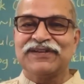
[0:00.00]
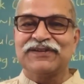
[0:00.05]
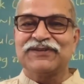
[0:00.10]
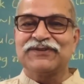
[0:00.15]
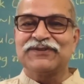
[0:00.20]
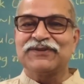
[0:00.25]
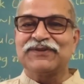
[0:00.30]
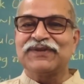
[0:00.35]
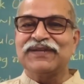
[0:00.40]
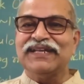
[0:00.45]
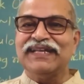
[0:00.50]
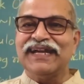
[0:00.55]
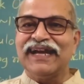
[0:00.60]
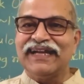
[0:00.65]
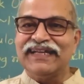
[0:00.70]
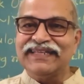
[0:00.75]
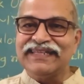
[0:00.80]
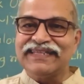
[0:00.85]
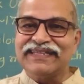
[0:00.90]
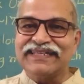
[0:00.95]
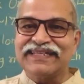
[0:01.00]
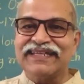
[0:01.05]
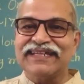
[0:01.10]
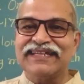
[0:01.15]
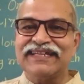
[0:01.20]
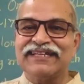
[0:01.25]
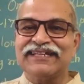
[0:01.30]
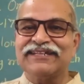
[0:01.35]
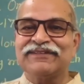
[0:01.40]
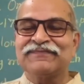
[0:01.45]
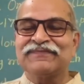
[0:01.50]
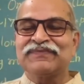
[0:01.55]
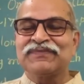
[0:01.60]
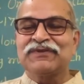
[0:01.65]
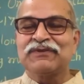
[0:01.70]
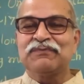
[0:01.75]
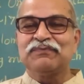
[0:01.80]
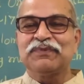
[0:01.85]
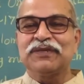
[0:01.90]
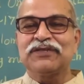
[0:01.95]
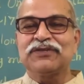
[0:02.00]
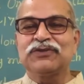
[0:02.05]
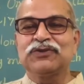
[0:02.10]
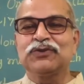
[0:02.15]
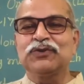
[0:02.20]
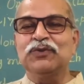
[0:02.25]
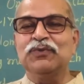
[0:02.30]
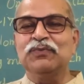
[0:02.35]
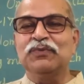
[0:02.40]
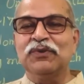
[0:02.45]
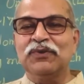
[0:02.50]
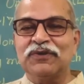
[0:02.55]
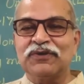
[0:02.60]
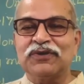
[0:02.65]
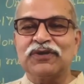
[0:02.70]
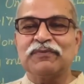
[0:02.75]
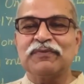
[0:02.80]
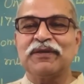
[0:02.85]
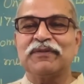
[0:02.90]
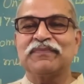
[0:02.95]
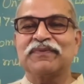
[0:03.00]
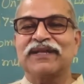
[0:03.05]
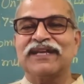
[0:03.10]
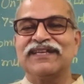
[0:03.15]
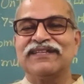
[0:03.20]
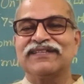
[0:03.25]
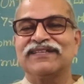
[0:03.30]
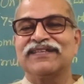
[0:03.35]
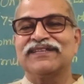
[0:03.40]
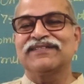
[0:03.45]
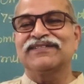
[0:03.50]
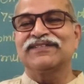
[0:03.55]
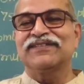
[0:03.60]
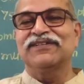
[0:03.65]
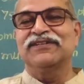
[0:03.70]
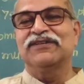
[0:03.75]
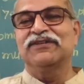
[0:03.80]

Not only Einstein, but 2 more Nobel Prizes,